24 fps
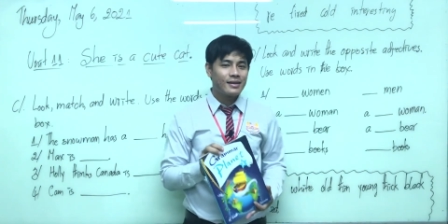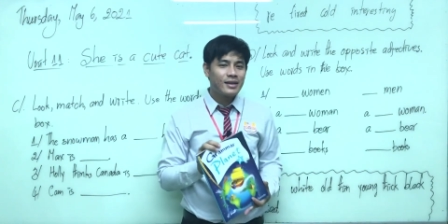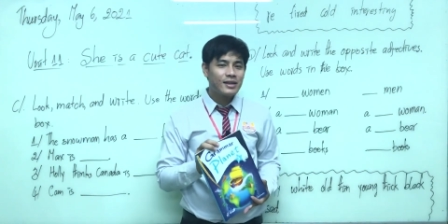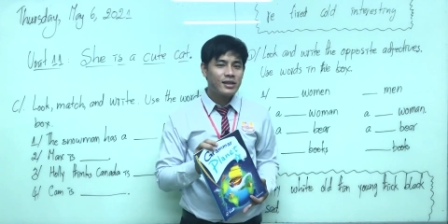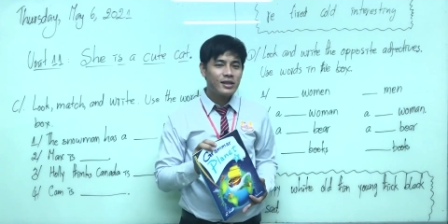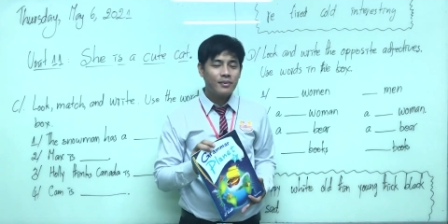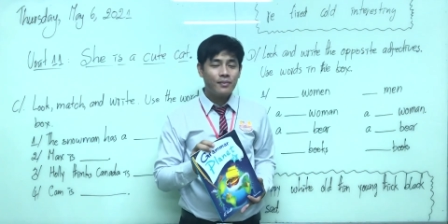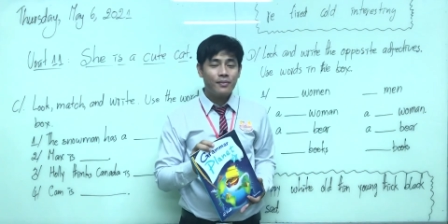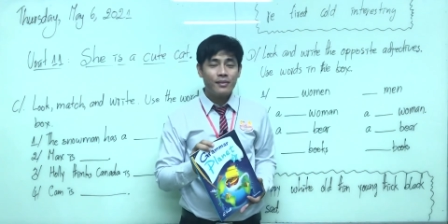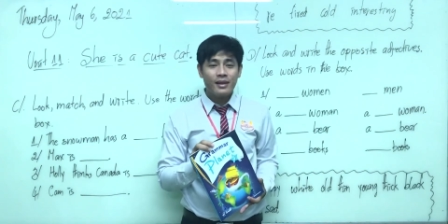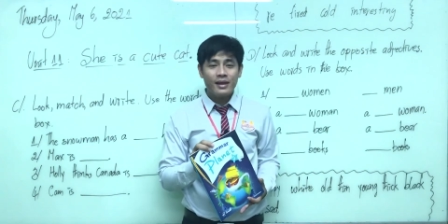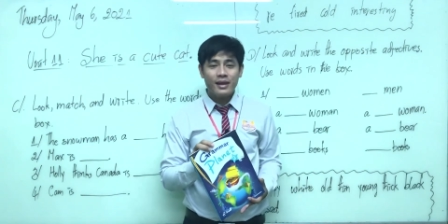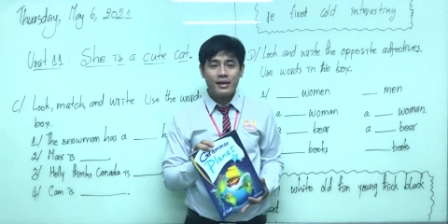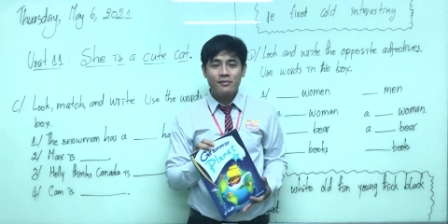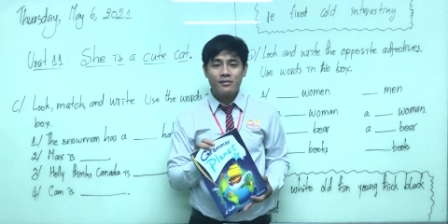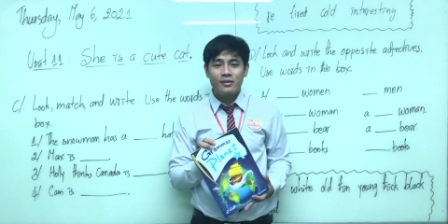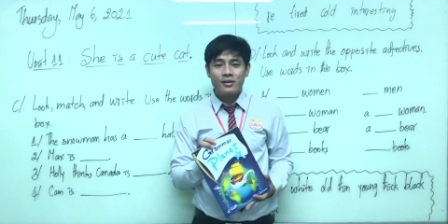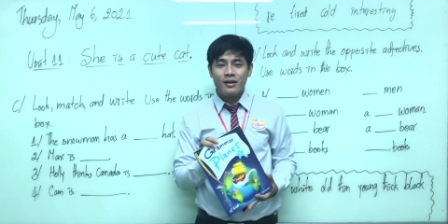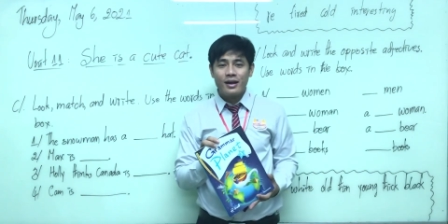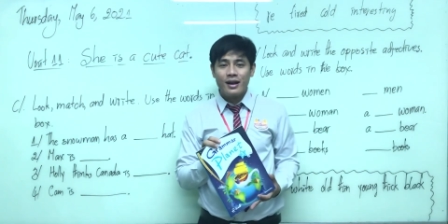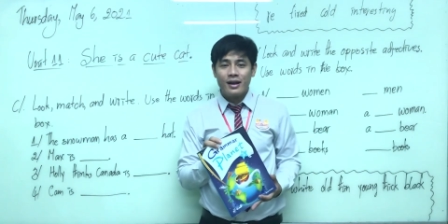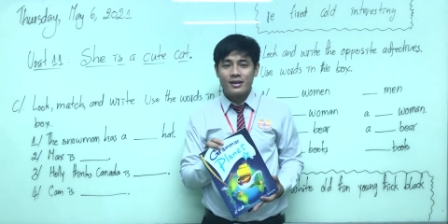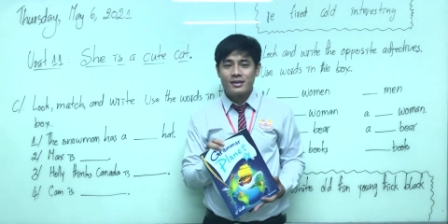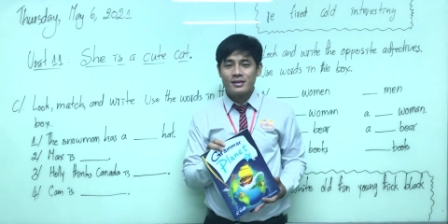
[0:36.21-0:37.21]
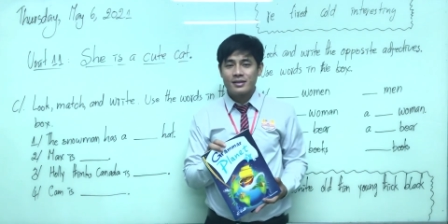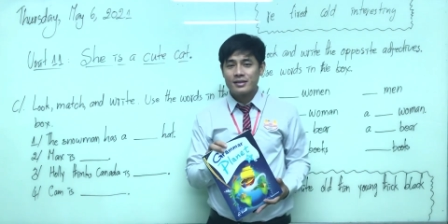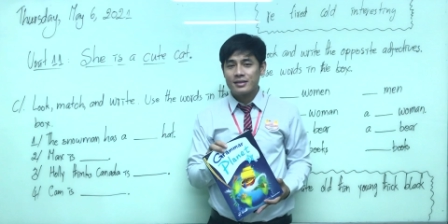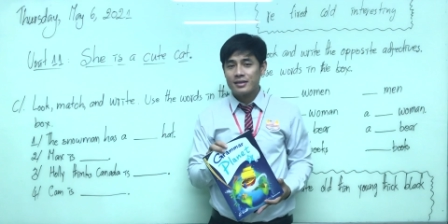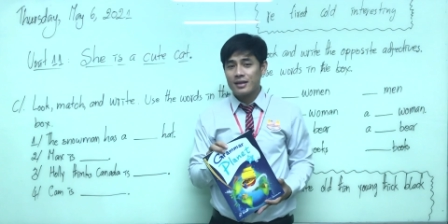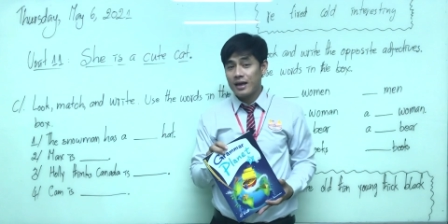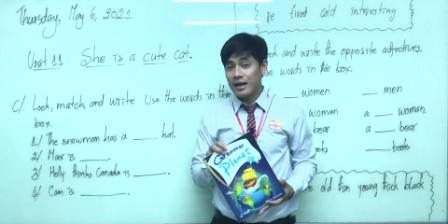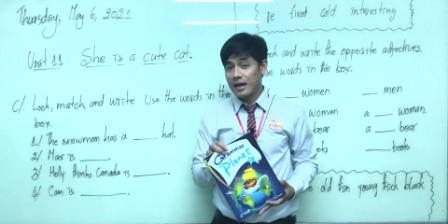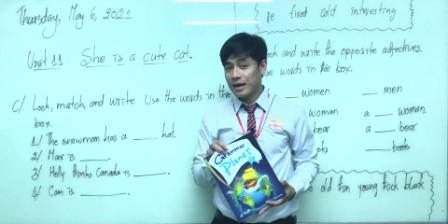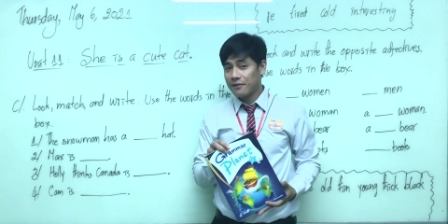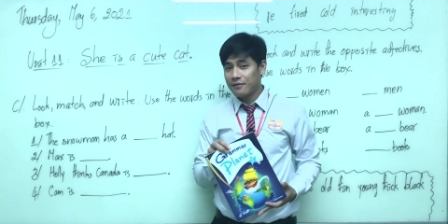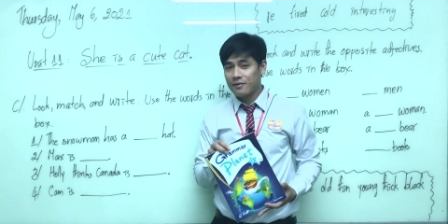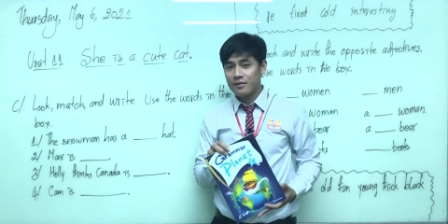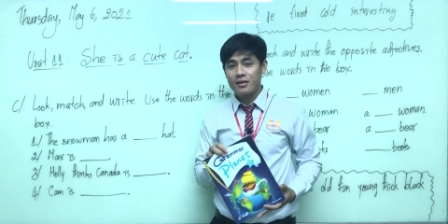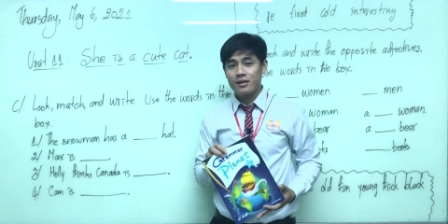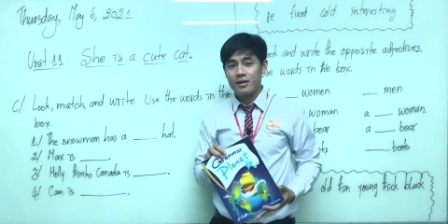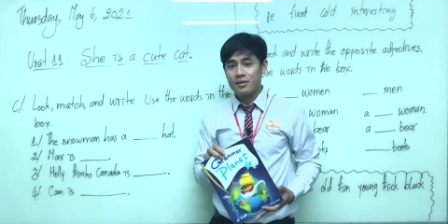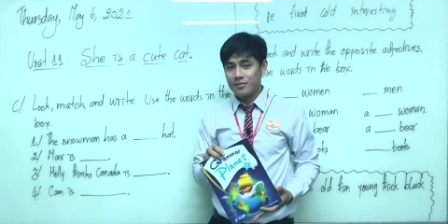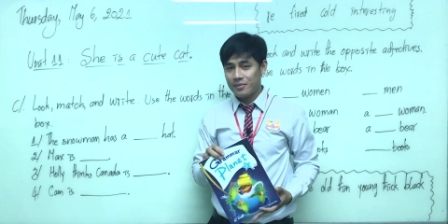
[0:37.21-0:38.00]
teacher believe you guys have an